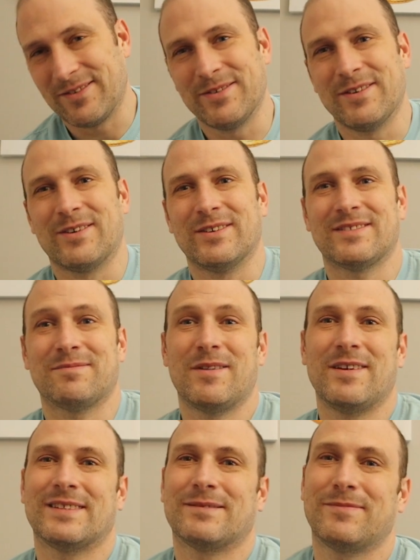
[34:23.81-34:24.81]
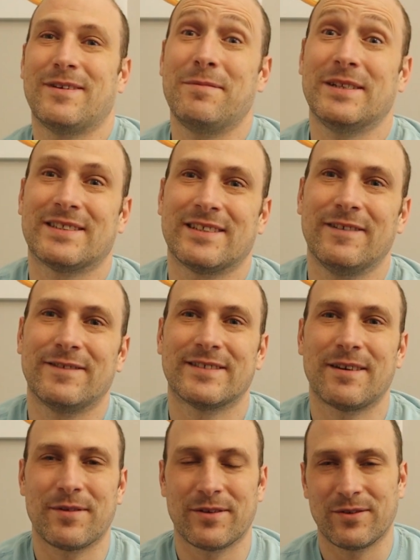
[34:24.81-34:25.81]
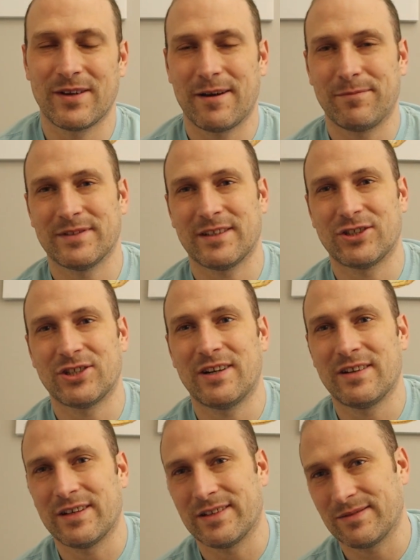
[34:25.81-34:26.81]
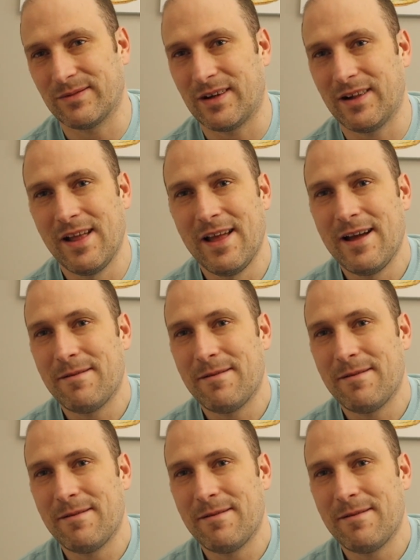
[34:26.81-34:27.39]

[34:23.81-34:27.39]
Who knows? Maybe if something good happens, I share that as well.